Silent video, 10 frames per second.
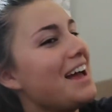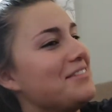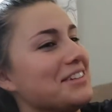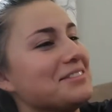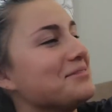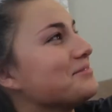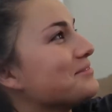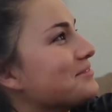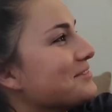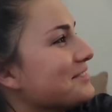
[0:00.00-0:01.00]
heaven.
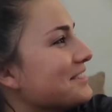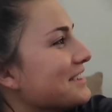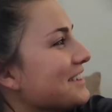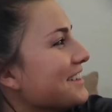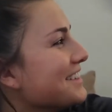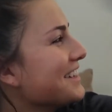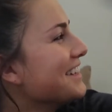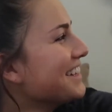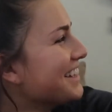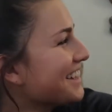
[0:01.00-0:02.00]
Do not sing.